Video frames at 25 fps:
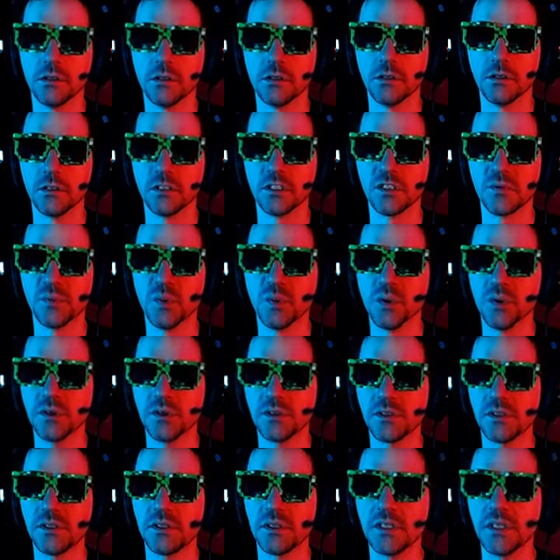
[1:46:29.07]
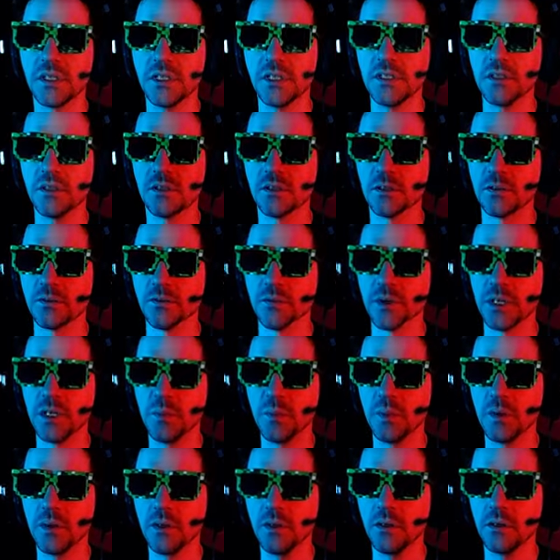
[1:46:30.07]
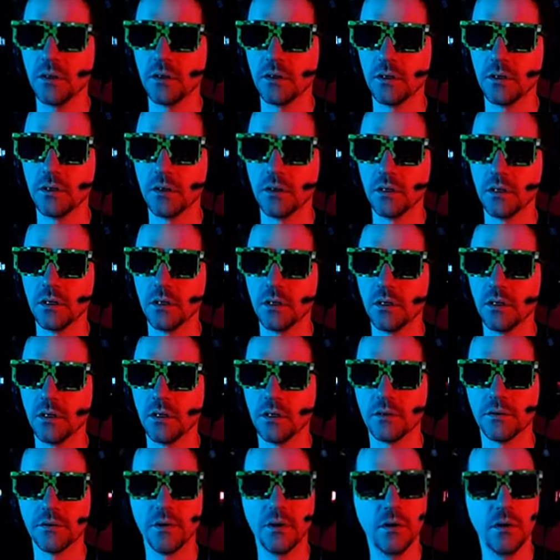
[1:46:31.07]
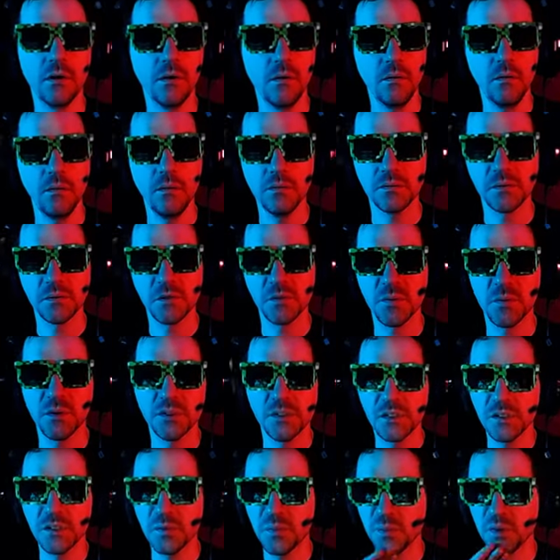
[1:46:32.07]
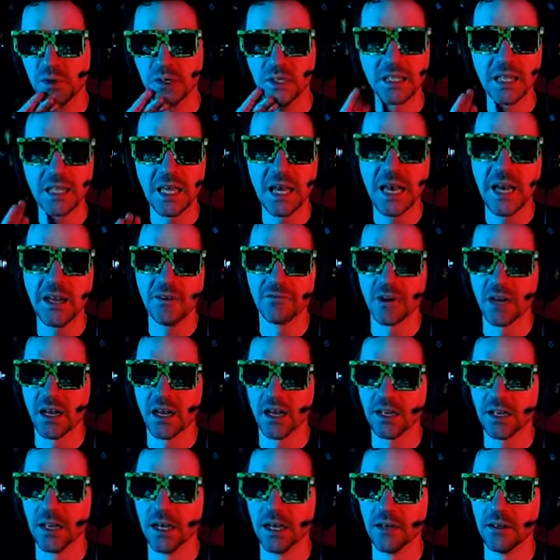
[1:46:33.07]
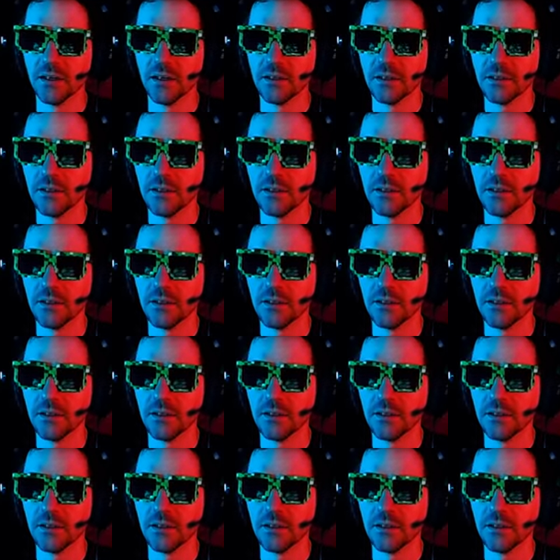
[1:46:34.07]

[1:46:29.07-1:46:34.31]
Sports sees the Reaper? No, Sports is pretty alive right now.